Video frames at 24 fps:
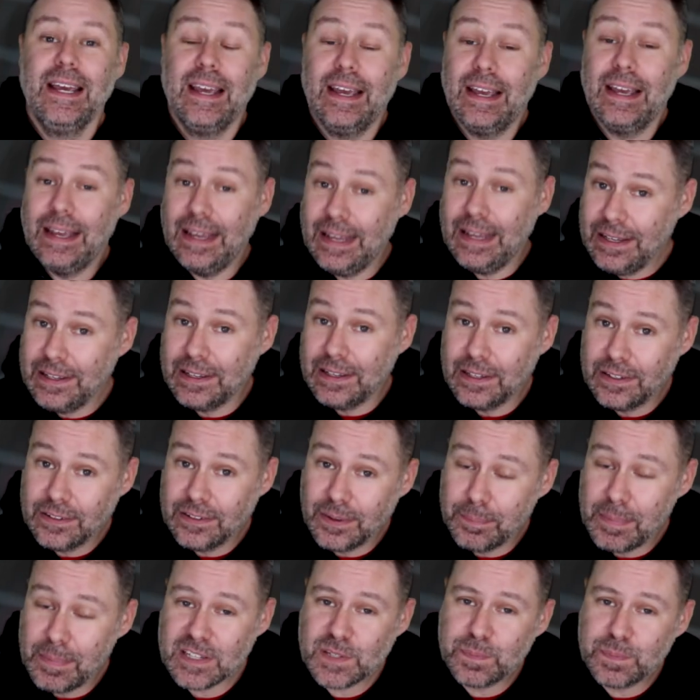And the
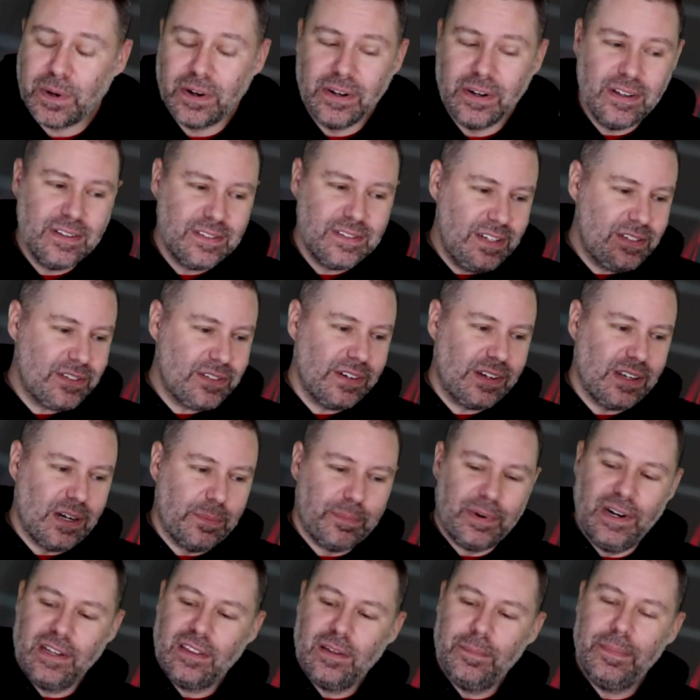best part is these aren't gonna
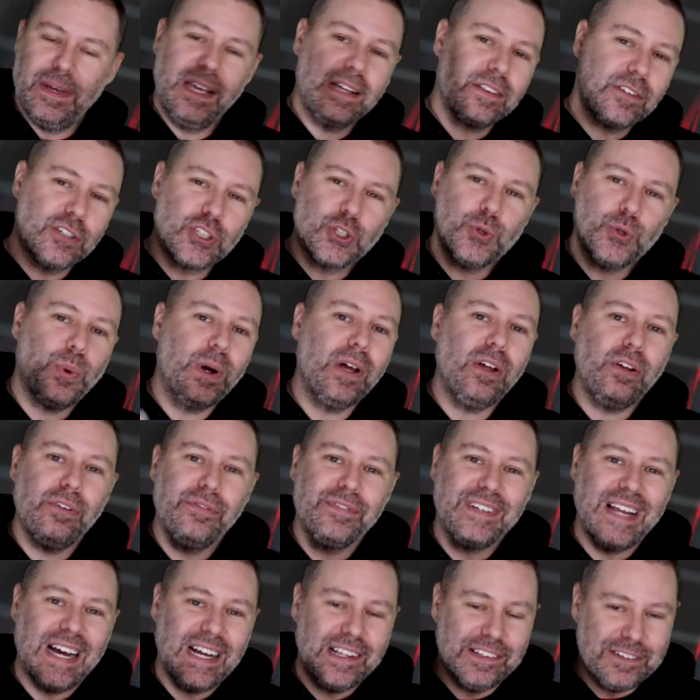break the bank, they're
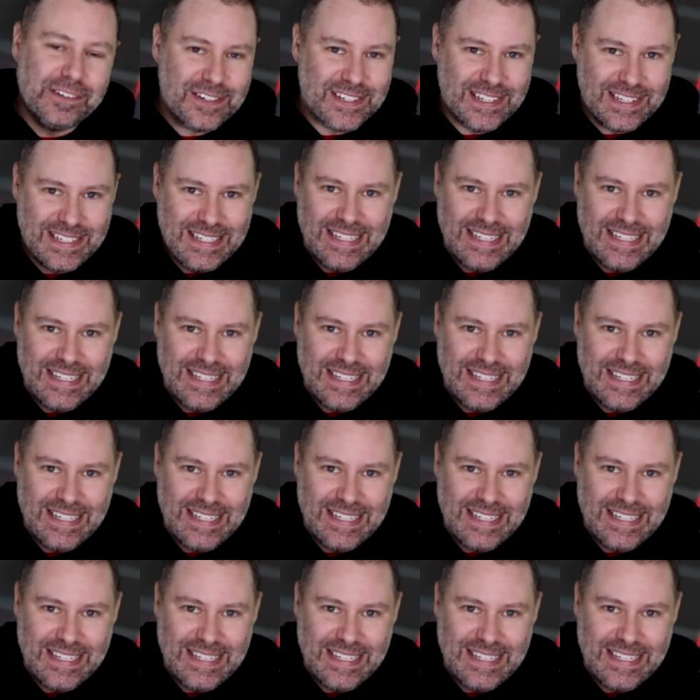$12 a